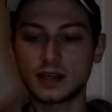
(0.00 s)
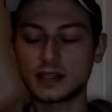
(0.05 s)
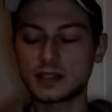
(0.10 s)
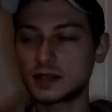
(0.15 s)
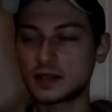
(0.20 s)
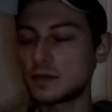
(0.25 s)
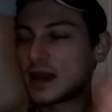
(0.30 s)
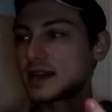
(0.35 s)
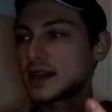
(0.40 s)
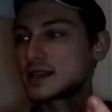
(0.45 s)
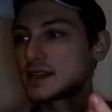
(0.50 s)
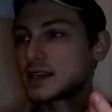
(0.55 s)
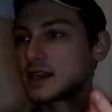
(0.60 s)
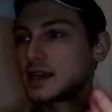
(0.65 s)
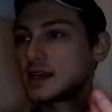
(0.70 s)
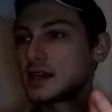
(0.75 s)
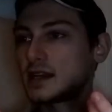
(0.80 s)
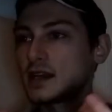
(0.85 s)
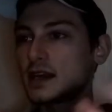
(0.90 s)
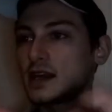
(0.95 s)

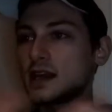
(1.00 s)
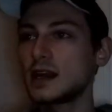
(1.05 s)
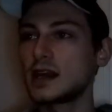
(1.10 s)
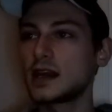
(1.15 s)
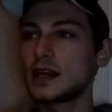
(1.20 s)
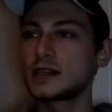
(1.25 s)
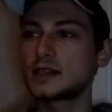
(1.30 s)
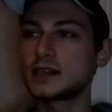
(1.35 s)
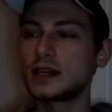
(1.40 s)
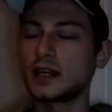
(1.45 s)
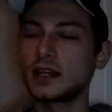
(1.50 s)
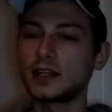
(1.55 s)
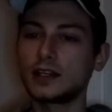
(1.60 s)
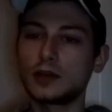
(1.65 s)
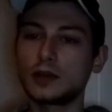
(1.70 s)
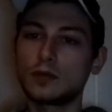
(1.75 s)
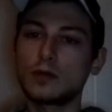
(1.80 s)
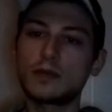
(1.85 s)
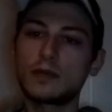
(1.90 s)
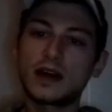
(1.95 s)
magazine telling
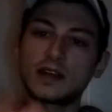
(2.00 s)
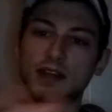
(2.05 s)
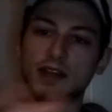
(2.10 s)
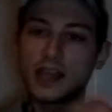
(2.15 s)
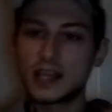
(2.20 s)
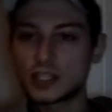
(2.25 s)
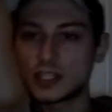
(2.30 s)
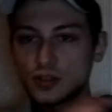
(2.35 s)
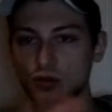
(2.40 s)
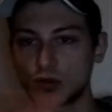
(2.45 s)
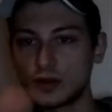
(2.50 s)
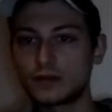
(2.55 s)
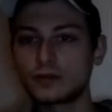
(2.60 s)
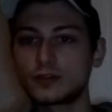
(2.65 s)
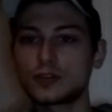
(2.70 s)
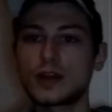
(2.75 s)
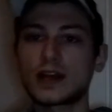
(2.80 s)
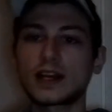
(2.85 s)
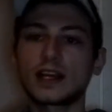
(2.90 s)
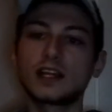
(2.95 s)
you about the history of
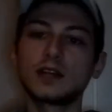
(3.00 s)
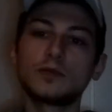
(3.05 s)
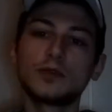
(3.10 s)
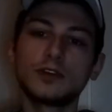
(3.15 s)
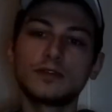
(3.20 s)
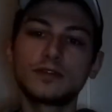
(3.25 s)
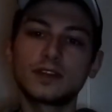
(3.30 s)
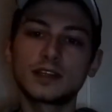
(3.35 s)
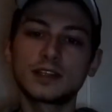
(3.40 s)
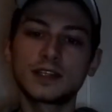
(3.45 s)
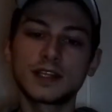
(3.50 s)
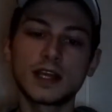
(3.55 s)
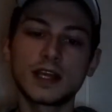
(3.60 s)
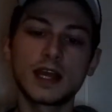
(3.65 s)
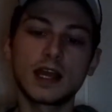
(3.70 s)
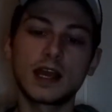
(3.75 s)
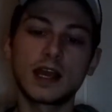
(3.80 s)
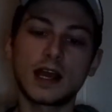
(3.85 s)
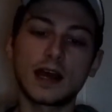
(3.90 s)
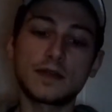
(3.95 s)
Dracula movies
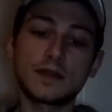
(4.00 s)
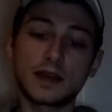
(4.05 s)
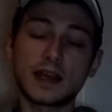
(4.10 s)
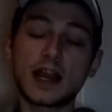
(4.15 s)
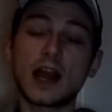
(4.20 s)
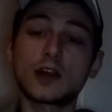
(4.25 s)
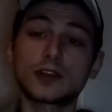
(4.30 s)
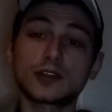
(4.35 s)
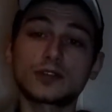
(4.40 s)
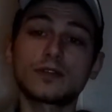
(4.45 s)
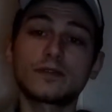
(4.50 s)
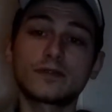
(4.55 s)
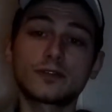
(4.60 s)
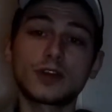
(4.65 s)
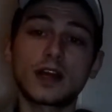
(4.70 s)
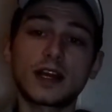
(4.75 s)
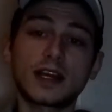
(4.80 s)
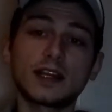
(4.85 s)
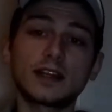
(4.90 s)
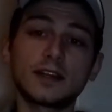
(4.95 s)
and the character of
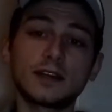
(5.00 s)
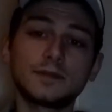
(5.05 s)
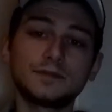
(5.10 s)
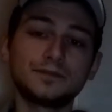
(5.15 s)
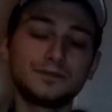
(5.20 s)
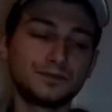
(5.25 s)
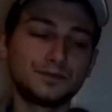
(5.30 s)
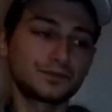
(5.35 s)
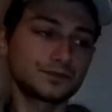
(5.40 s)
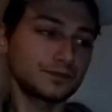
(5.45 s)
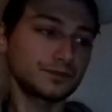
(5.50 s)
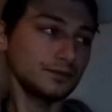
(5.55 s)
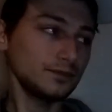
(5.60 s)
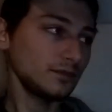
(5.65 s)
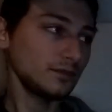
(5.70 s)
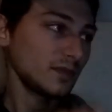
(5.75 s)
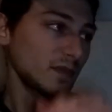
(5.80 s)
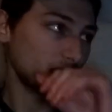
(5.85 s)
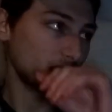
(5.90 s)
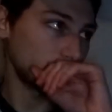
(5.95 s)
Dracula.
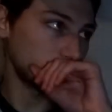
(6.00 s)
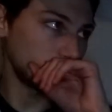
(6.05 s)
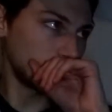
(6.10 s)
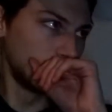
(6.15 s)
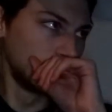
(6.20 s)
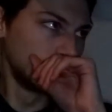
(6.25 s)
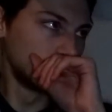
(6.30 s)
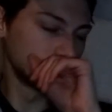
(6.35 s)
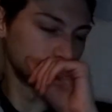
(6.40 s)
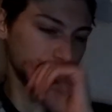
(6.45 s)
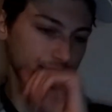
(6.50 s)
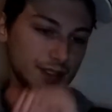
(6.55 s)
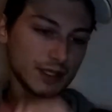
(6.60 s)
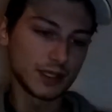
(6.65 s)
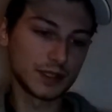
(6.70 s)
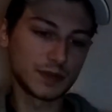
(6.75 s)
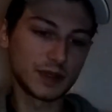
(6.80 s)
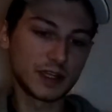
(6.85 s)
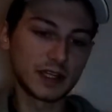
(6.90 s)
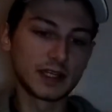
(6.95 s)

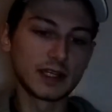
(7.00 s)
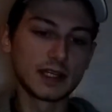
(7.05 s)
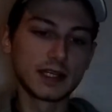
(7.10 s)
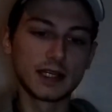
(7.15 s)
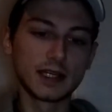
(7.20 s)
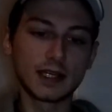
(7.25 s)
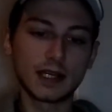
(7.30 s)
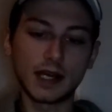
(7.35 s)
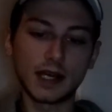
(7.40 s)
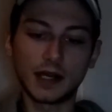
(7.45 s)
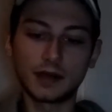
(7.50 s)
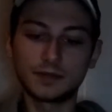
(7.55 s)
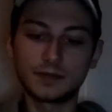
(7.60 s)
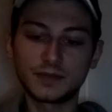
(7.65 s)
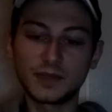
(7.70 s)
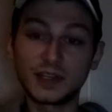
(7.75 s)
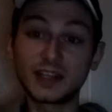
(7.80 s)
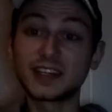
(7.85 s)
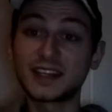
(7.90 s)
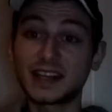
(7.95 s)
Excuse me.
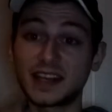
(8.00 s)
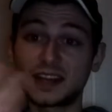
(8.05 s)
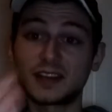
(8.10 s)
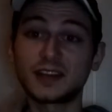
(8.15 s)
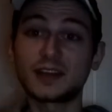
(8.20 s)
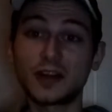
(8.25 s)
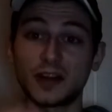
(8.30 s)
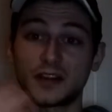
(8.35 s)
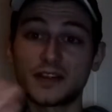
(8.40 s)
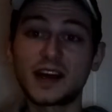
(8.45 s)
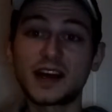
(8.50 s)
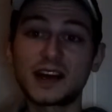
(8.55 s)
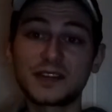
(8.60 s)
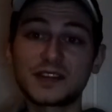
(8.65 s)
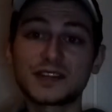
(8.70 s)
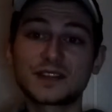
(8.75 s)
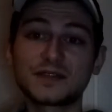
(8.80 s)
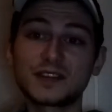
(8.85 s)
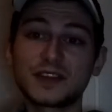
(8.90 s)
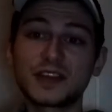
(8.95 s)
You're gonna get a lot of that in
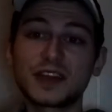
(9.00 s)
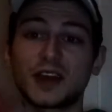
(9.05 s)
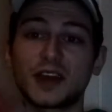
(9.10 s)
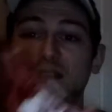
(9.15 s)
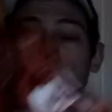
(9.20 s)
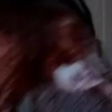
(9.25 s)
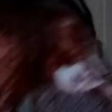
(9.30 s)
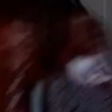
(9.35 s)
this video.